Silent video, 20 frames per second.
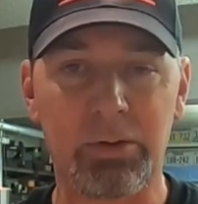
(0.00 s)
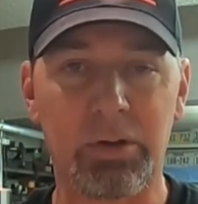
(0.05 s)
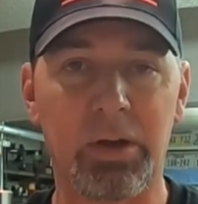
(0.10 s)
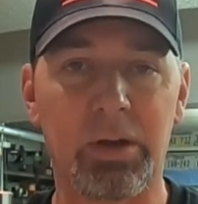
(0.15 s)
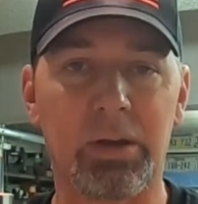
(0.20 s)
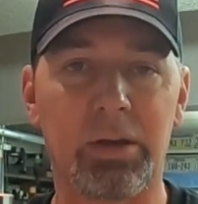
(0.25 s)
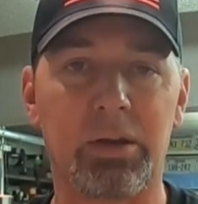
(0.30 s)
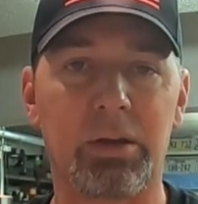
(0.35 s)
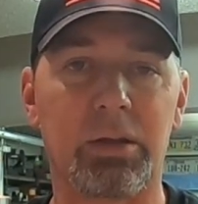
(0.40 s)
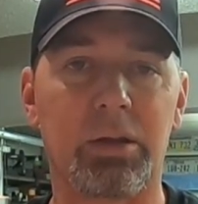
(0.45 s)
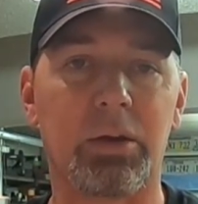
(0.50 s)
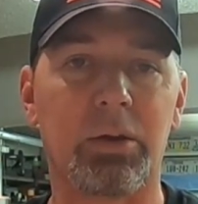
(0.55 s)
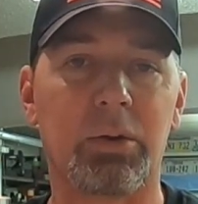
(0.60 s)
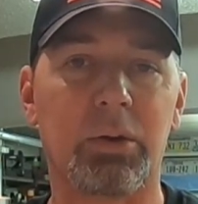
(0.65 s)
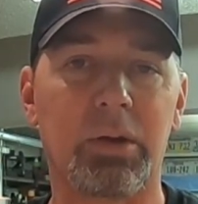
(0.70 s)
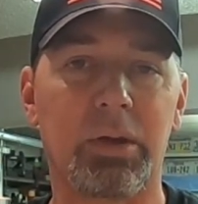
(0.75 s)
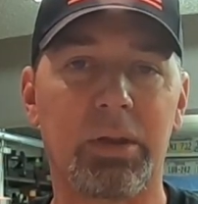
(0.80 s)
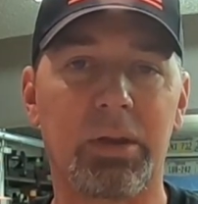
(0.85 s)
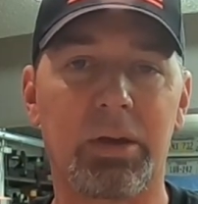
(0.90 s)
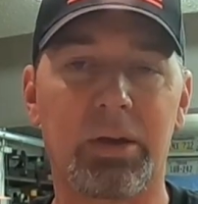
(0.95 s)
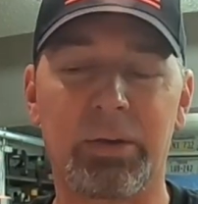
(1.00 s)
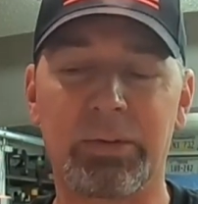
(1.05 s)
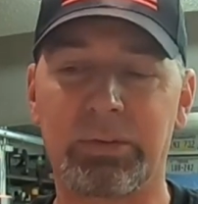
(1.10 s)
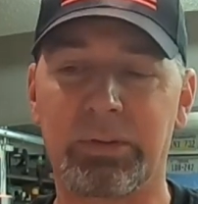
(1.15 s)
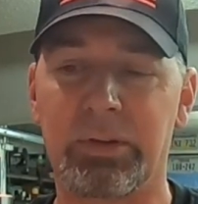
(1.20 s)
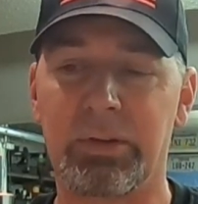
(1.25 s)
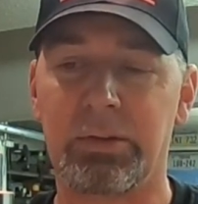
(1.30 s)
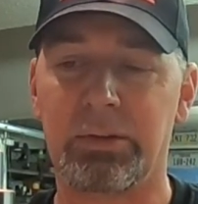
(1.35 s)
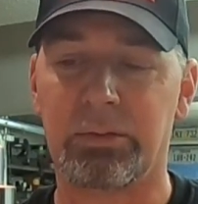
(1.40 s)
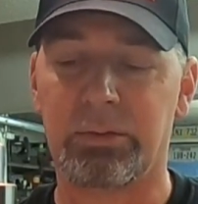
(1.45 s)
ready to go in
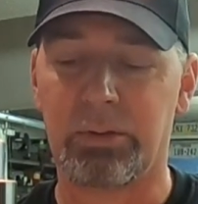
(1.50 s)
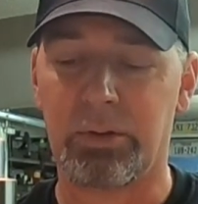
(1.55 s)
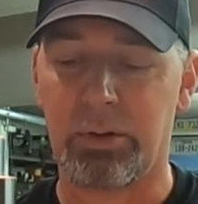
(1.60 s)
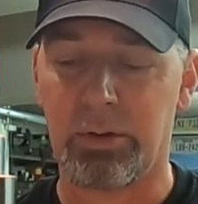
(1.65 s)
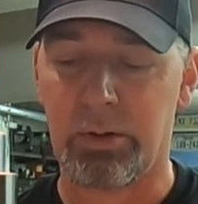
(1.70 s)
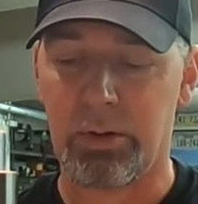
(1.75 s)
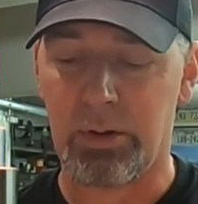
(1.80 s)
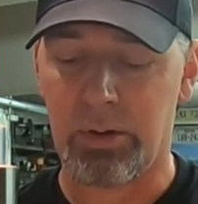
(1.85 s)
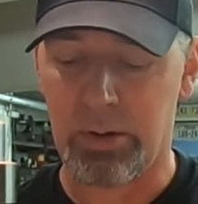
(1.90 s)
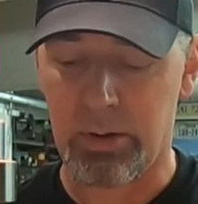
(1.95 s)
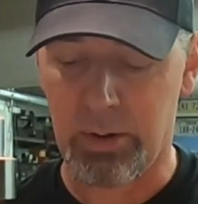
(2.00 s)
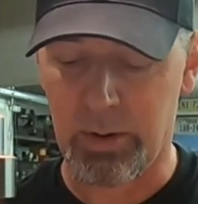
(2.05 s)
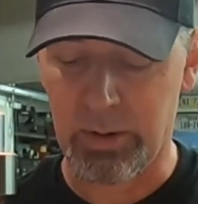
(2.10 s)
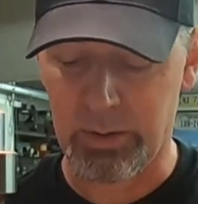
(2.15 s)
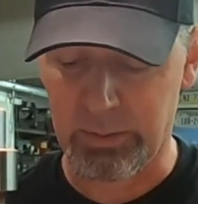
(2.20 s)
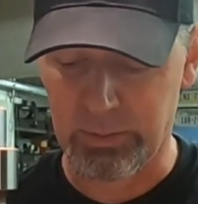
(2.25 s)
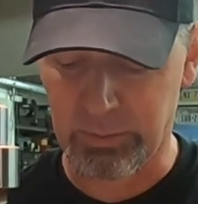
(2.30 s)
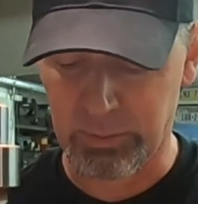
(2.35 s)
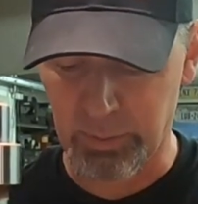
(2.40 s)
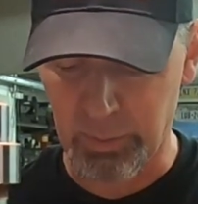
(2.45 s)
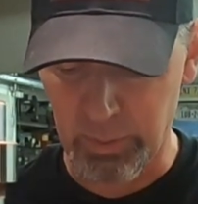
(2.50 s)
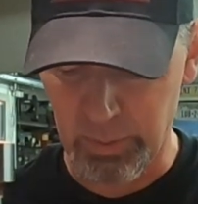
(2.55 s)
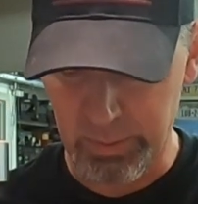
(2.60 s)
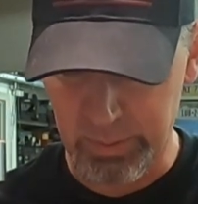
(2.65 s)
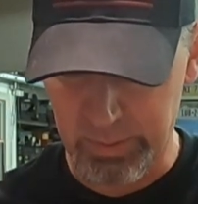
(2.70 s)
Hussey's heart and soul